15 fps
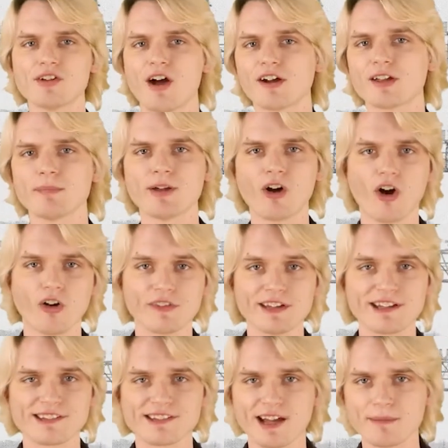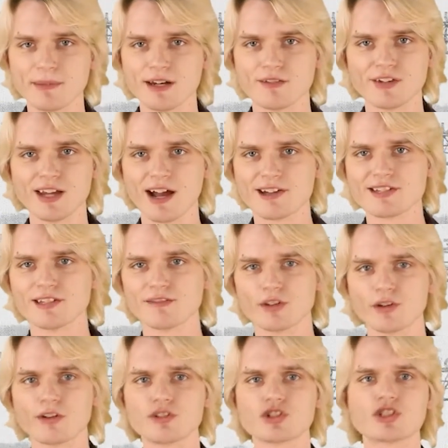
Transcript: document all the excitement of a nineteen thirties